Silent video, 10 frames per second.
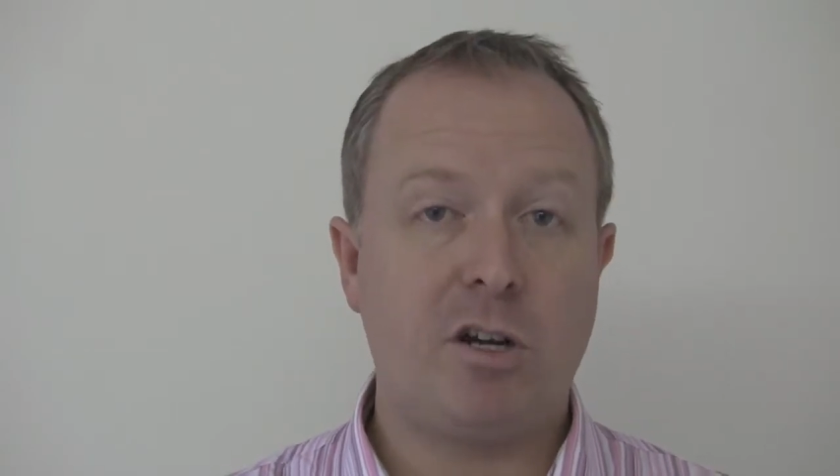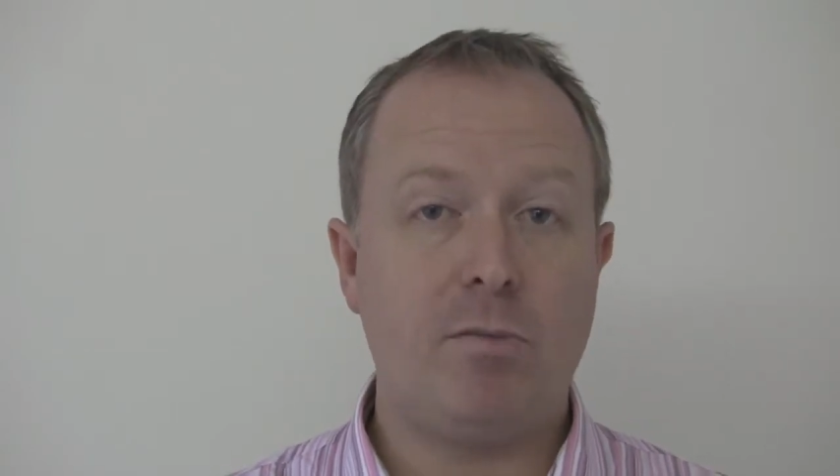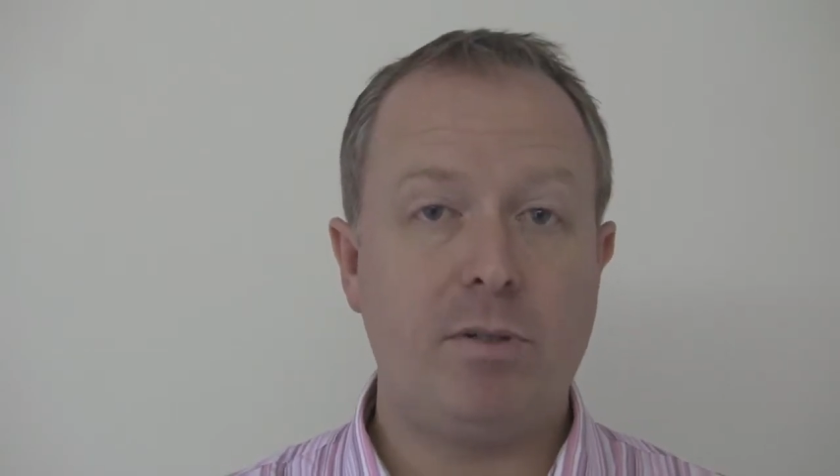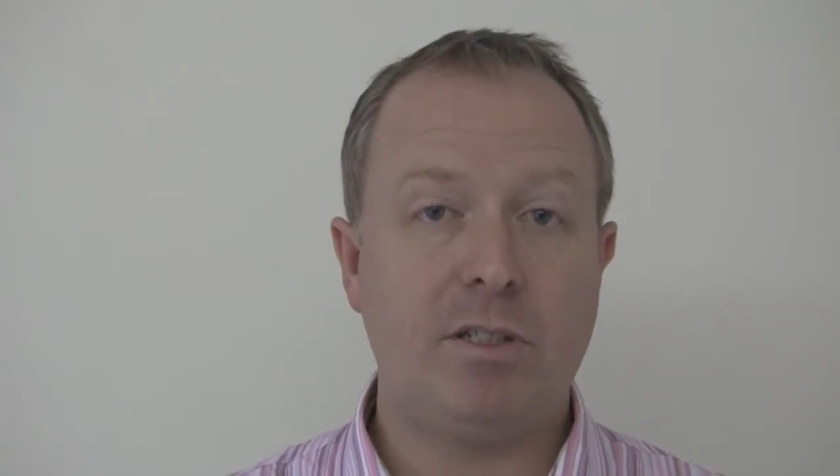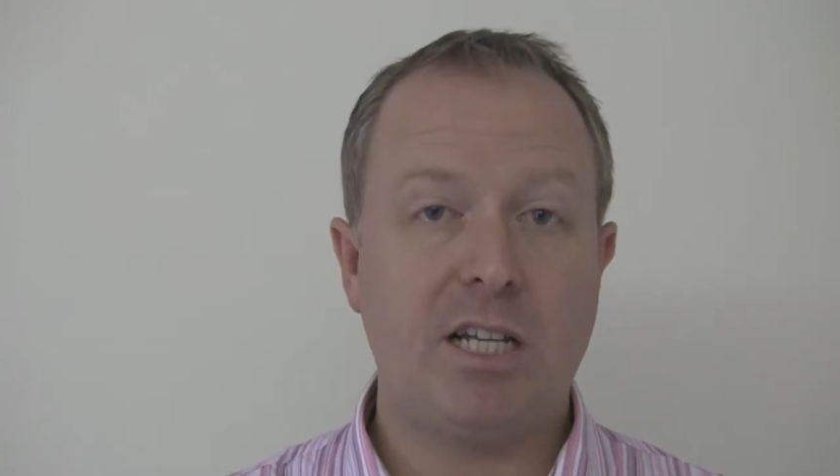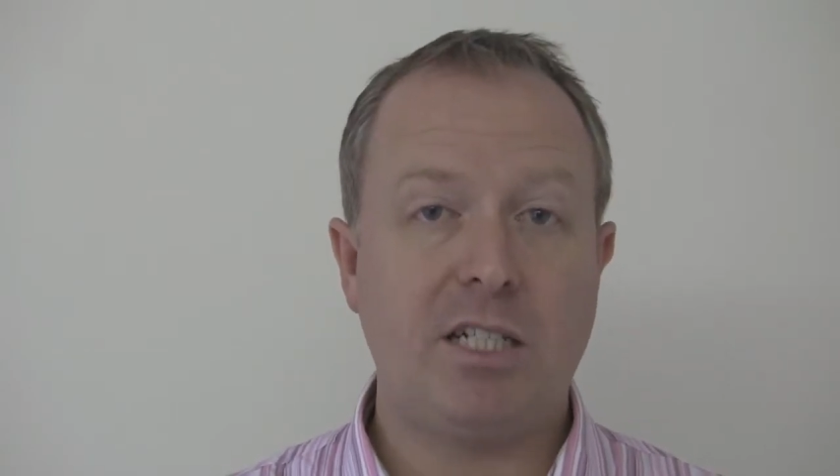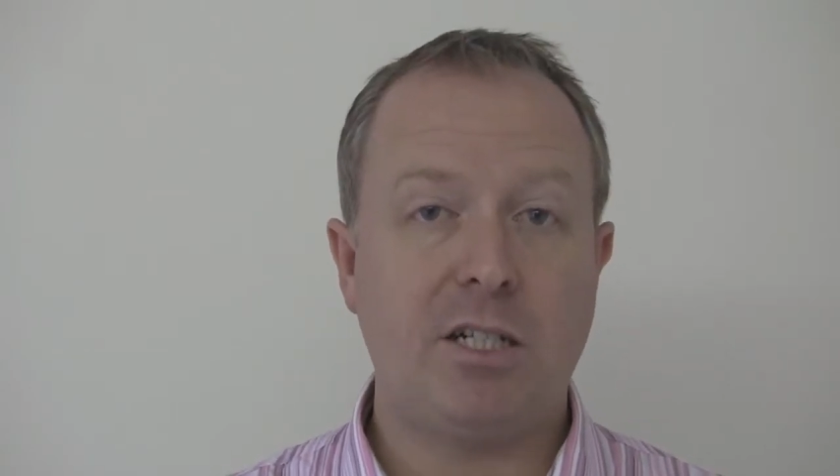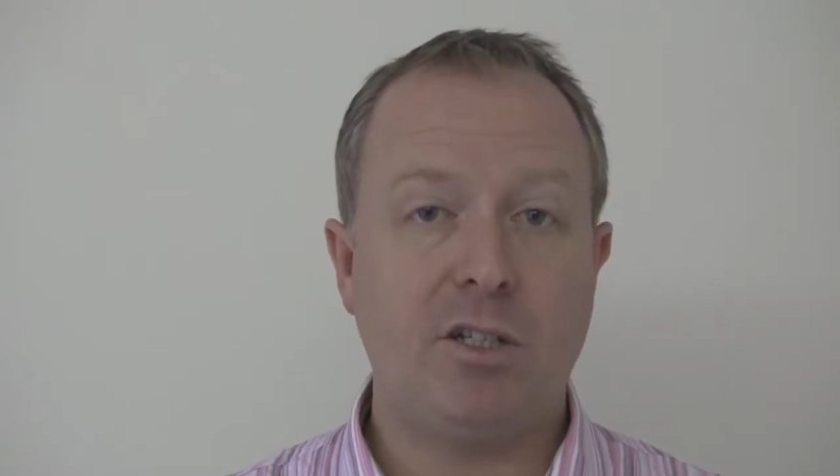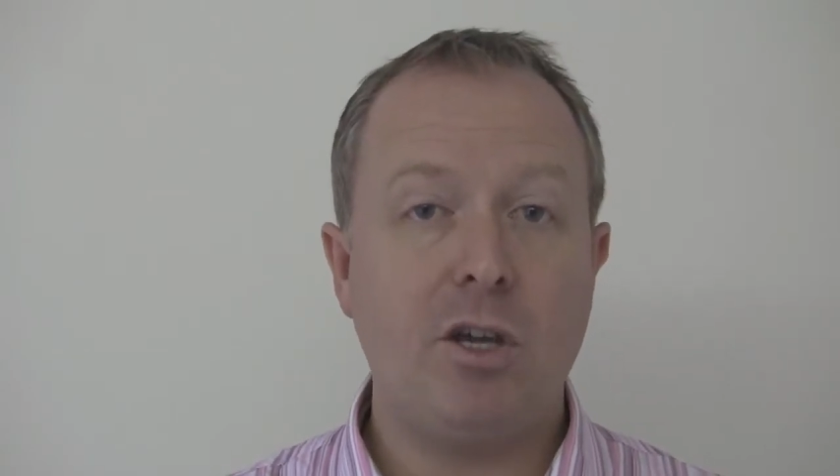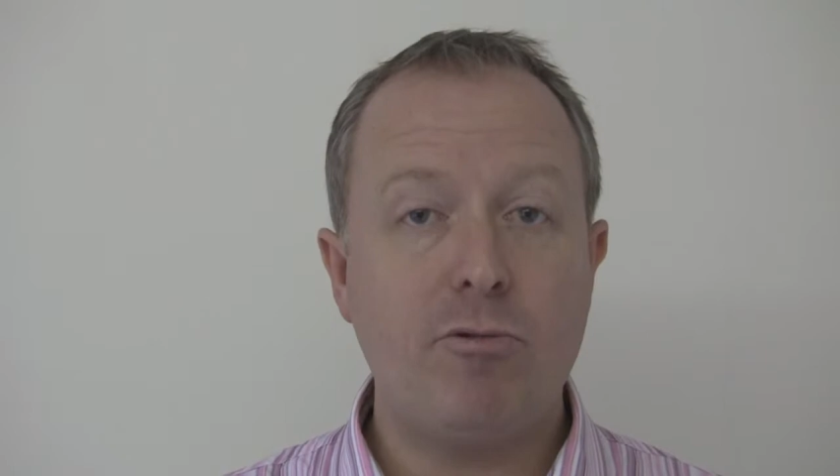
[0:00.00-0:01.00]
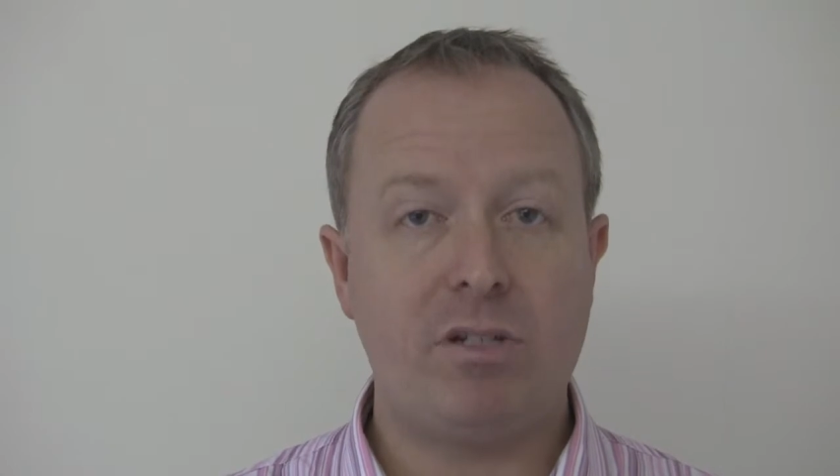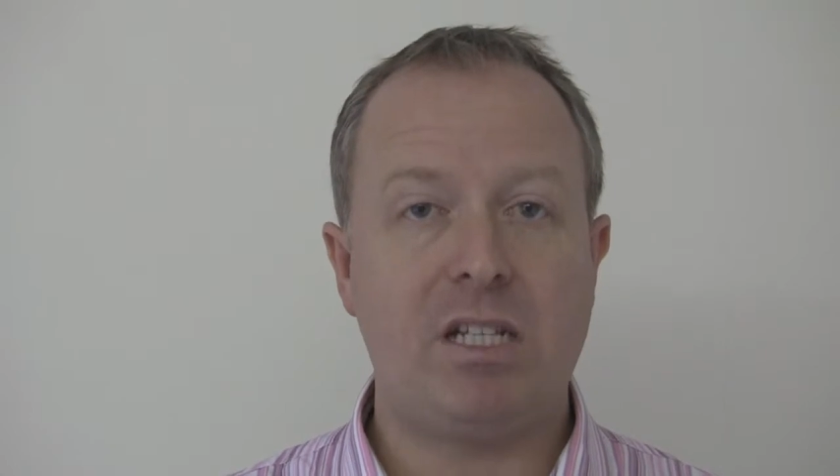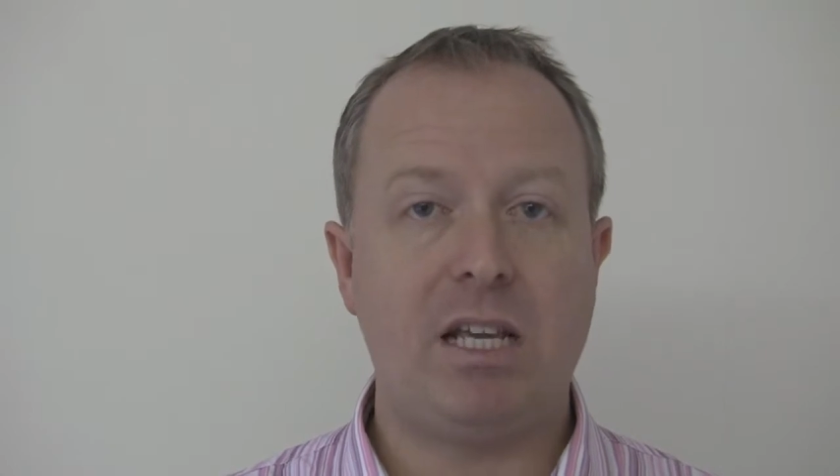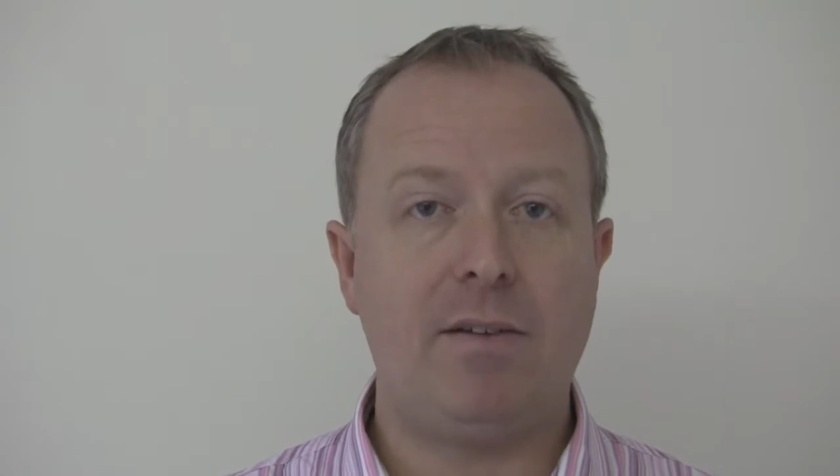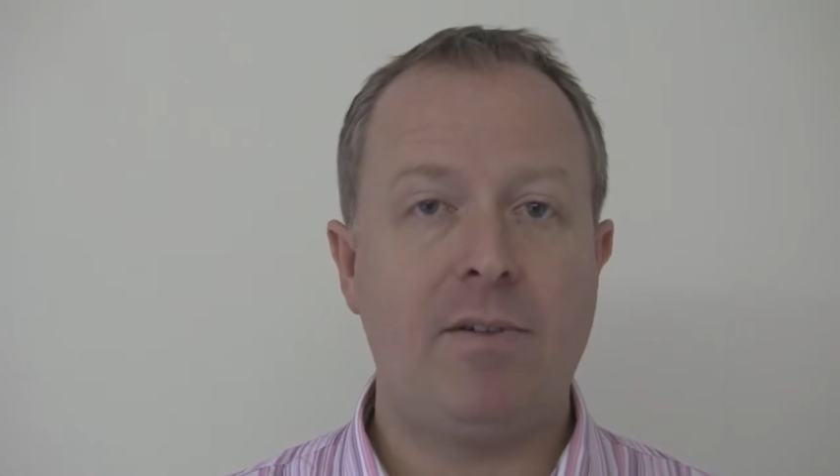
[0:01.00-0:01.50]
compensation you
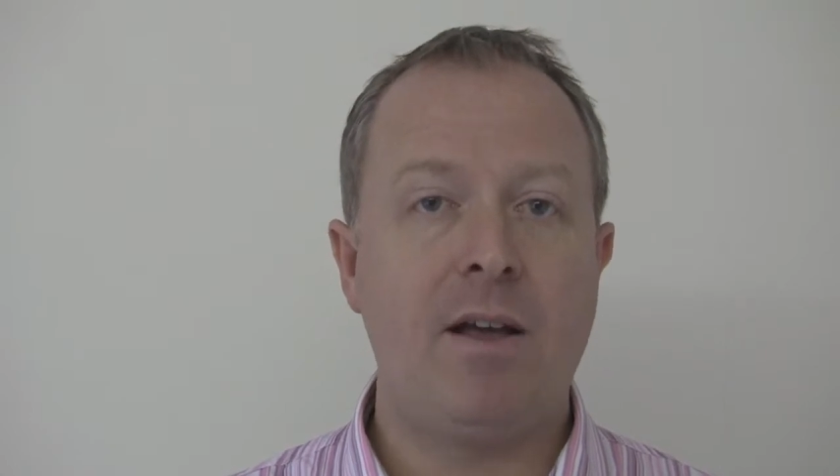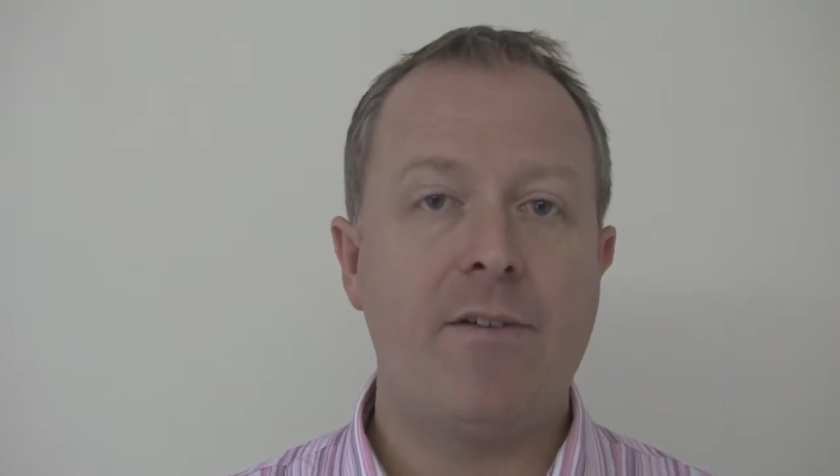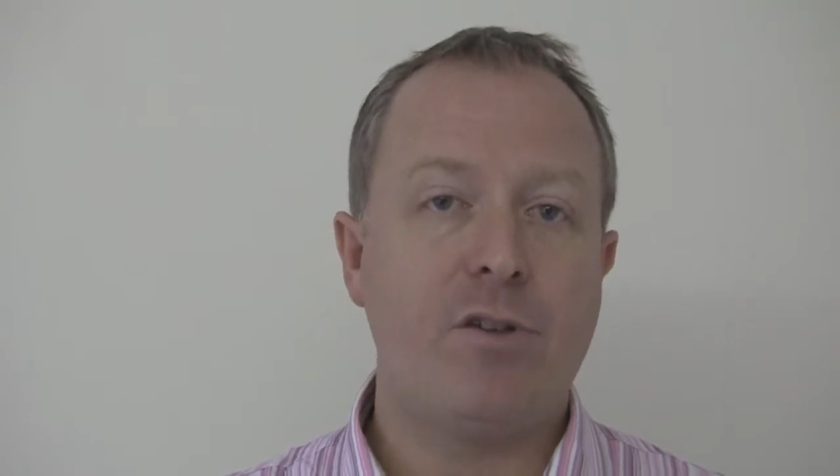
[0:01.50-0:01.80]
receive